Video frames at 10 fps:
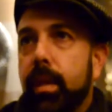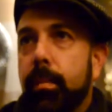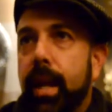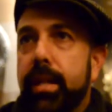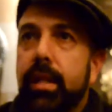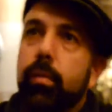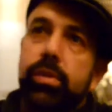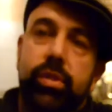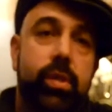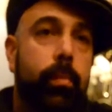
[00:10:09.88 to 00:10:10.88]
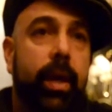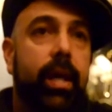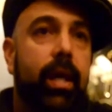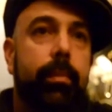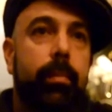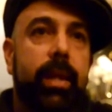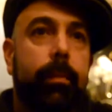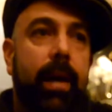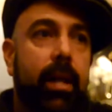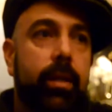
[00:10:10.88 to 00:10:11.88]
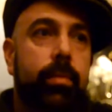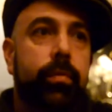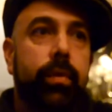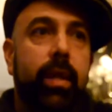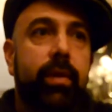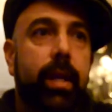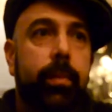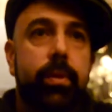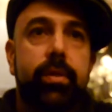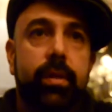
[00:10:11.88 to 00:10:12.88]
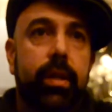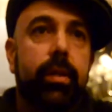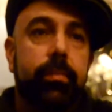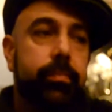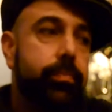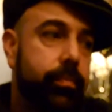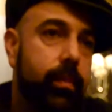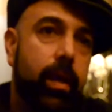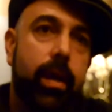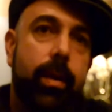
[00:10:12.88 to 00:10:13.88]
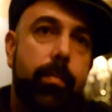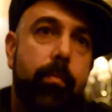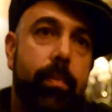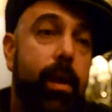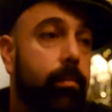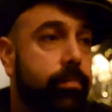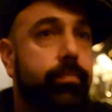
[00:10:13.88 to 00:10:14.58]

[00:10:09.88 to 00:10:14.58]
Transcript: my idea was just to break it up and make it palatable for the everyday person, yeah.